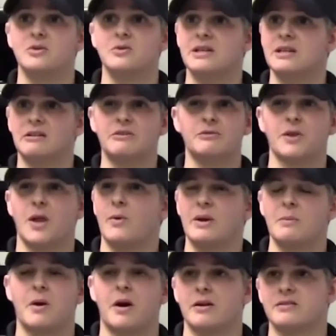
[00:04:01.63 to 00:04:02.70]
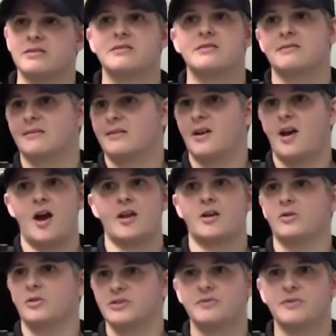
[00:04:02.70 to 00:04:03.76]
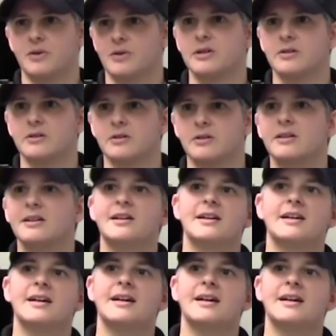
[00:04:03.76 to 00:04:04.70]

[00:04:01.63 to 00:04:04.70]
uniquely flowing parts, conical, spherical.